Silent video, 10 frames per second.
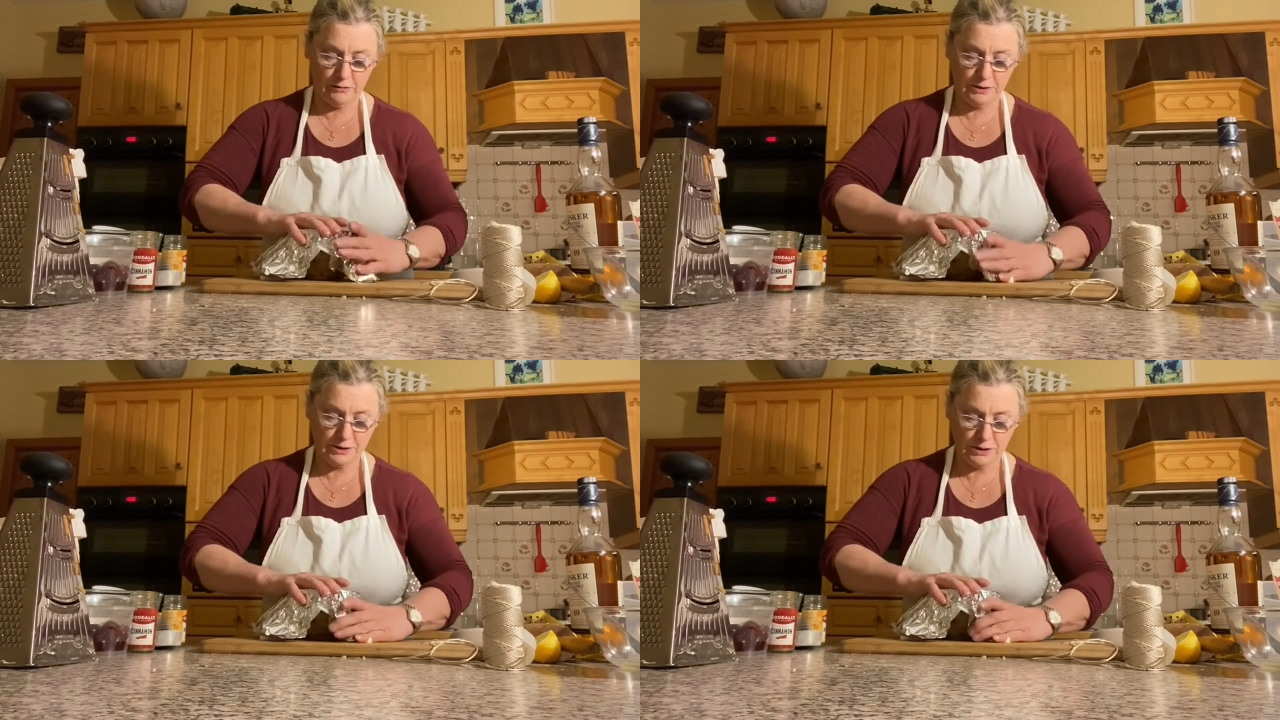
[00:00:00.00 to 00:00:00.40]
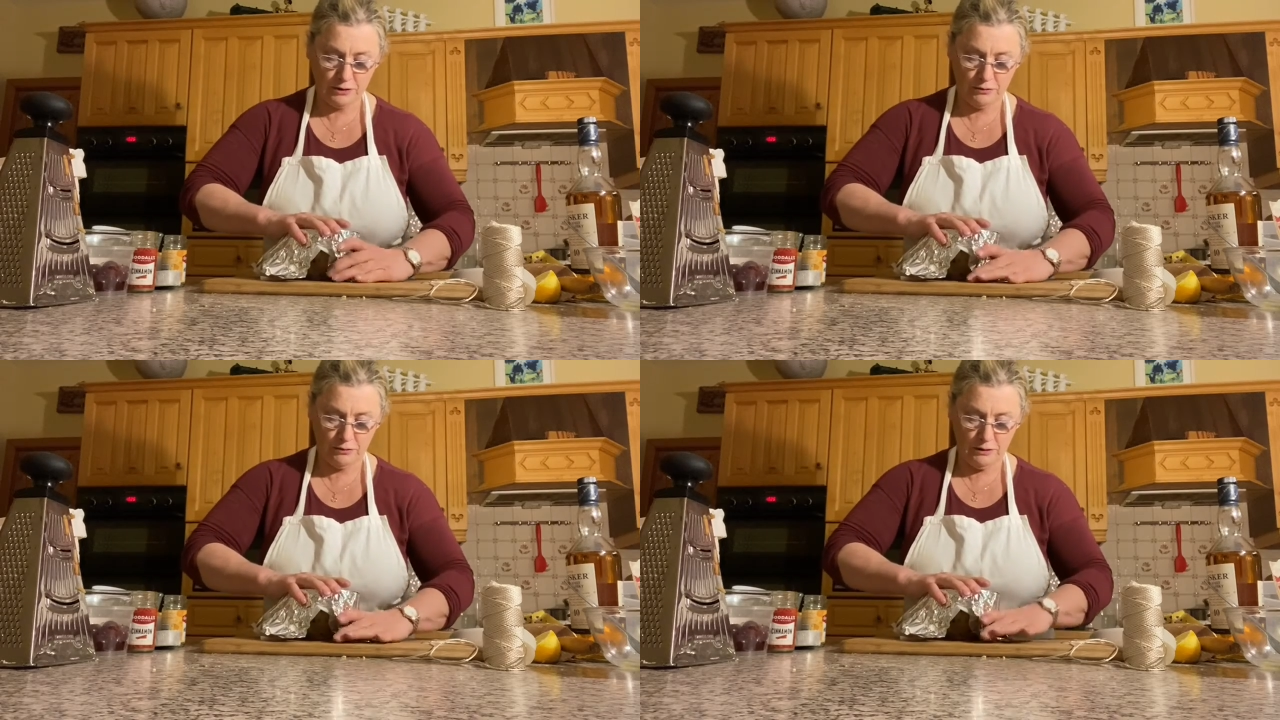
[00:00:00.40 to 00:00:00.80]

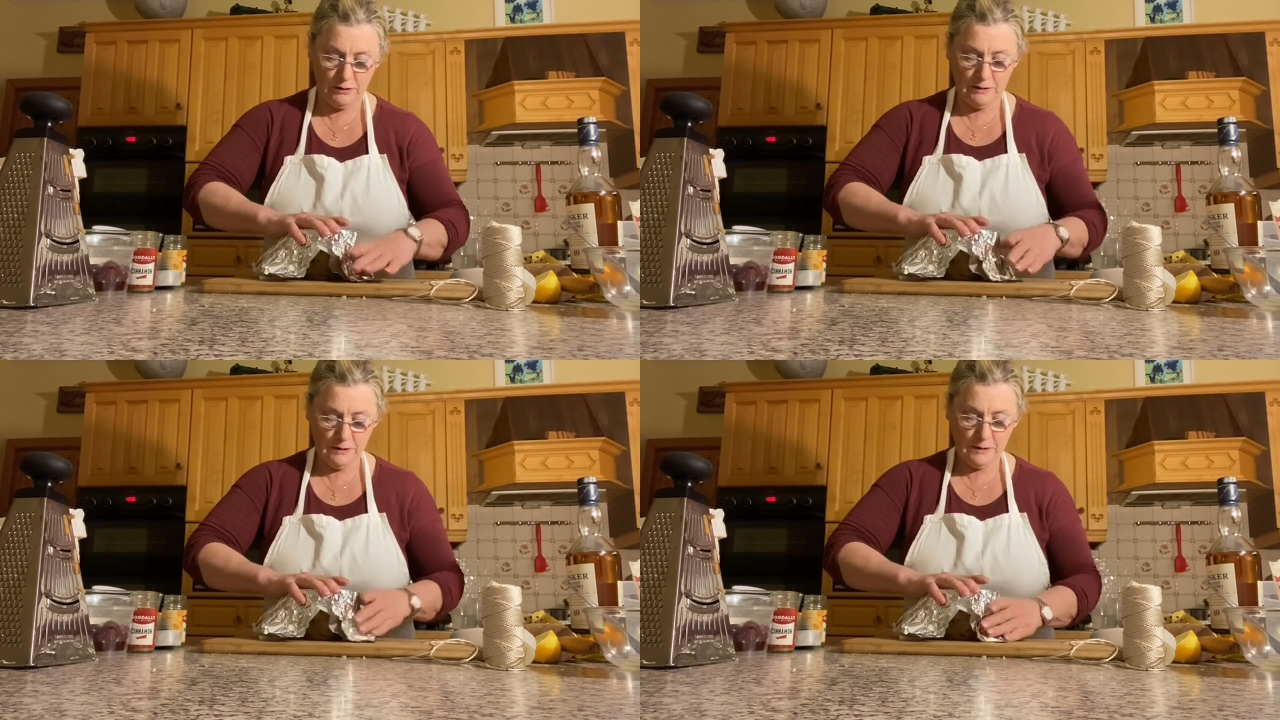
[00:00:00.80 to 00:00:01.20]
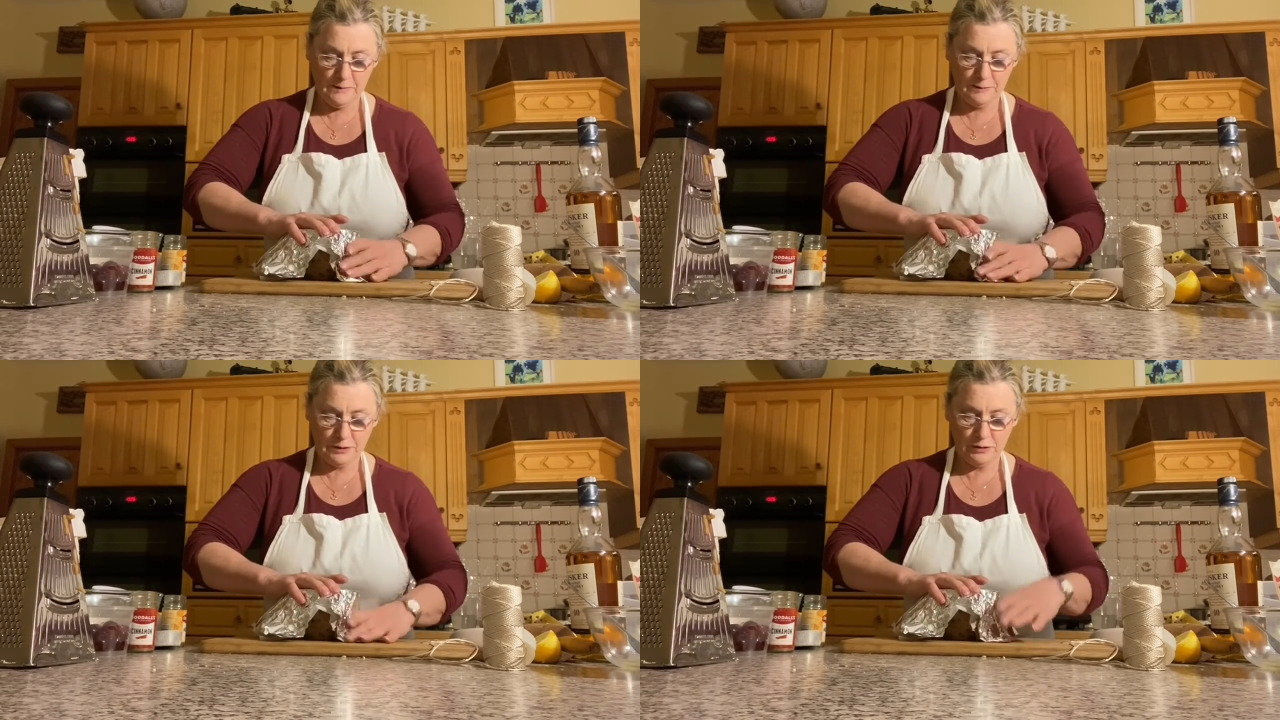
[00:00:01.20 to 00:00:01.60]
school,
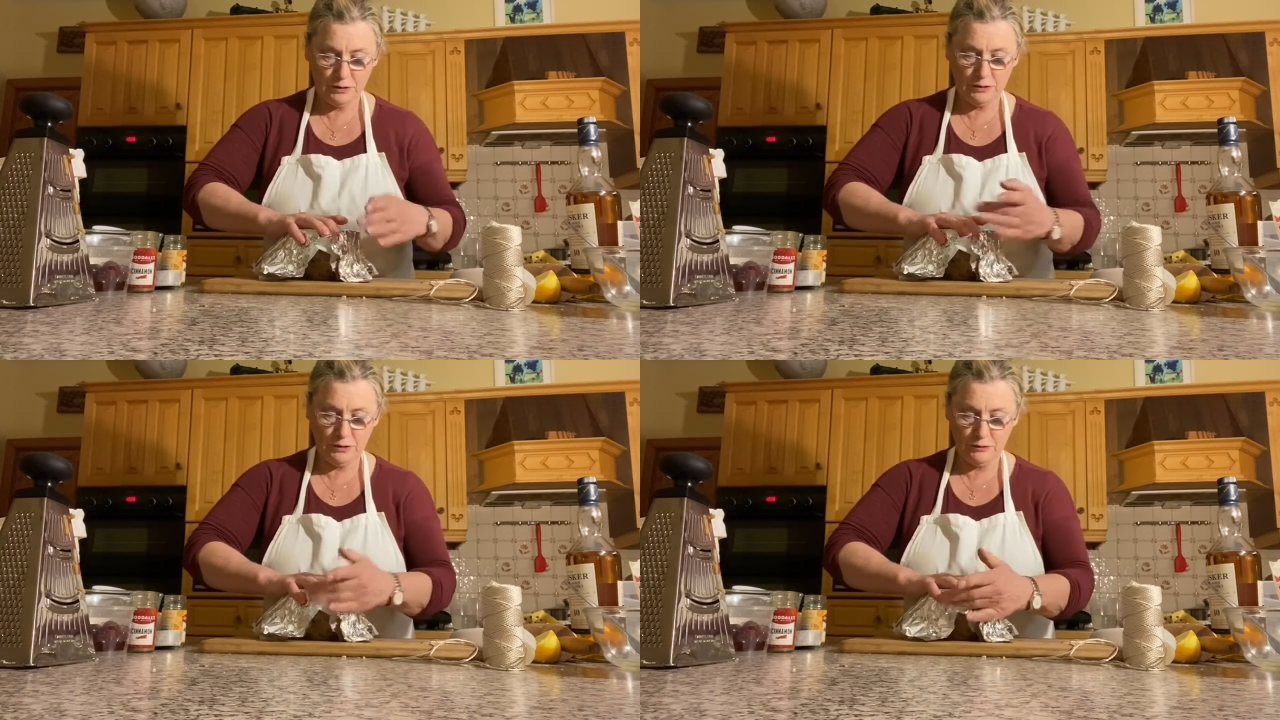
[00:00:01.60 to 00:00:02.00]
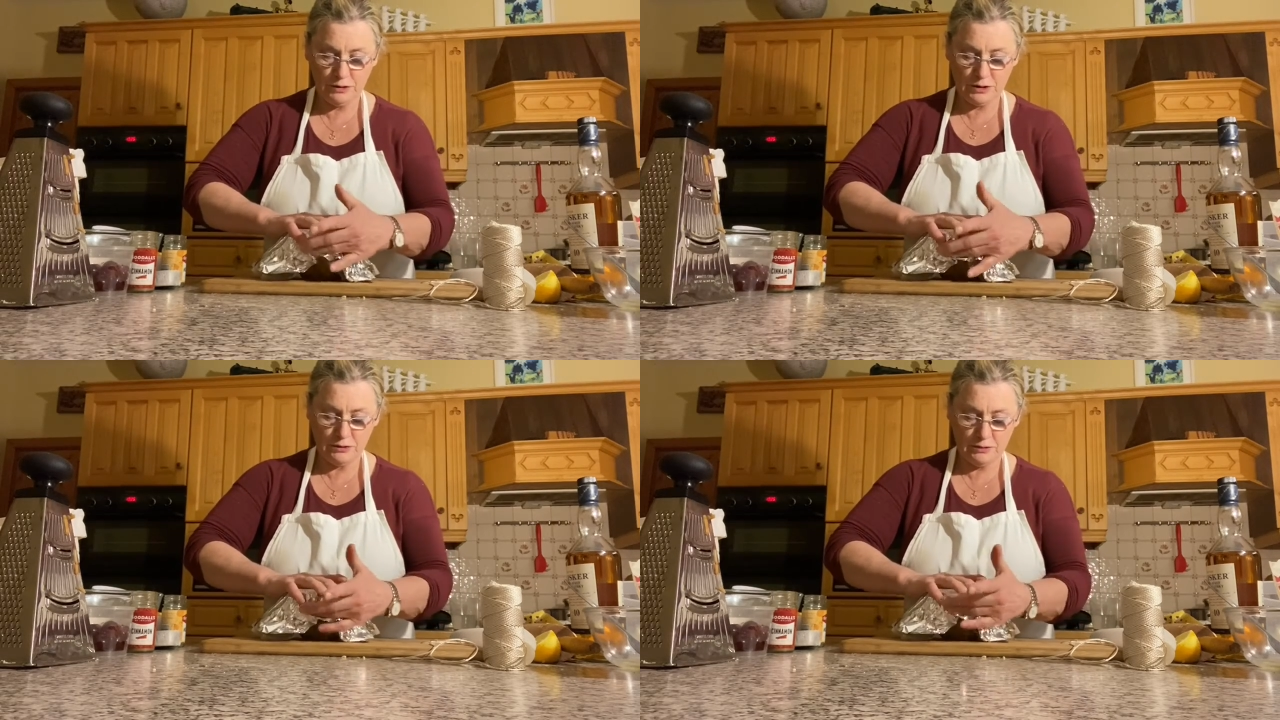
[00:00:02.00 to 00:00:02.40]
so you're used
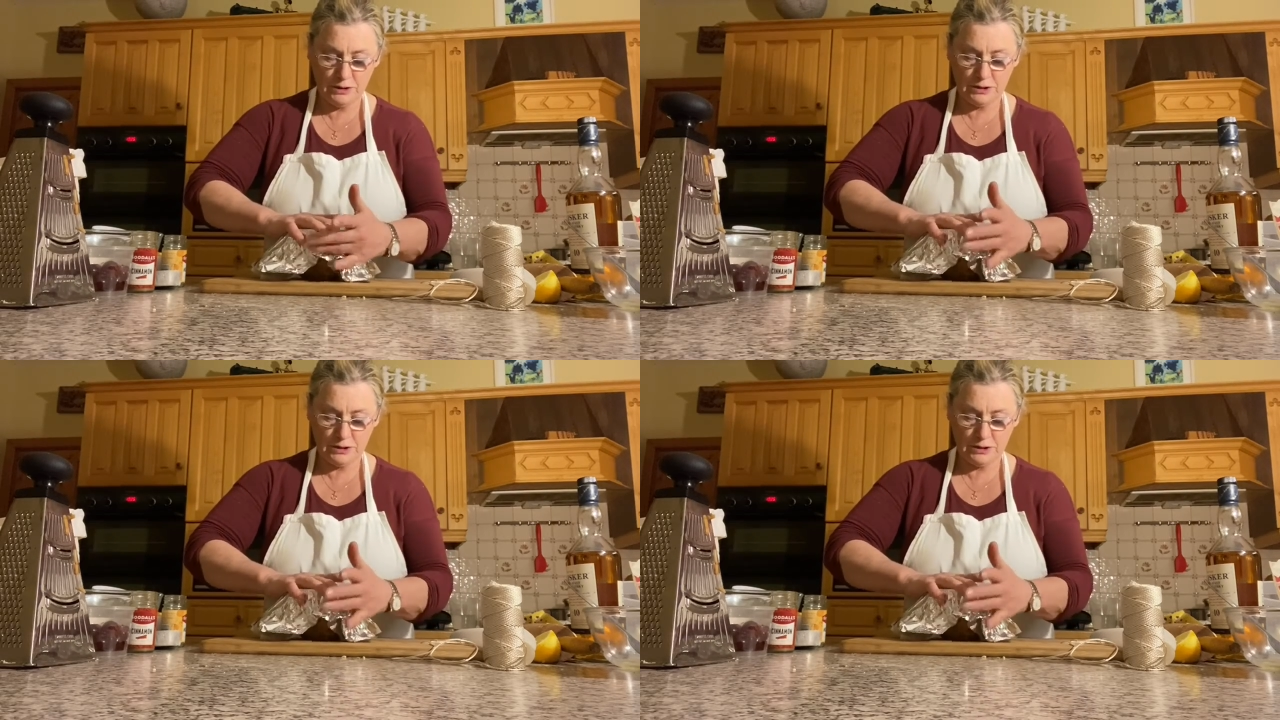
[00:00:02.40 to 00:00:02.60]
to it.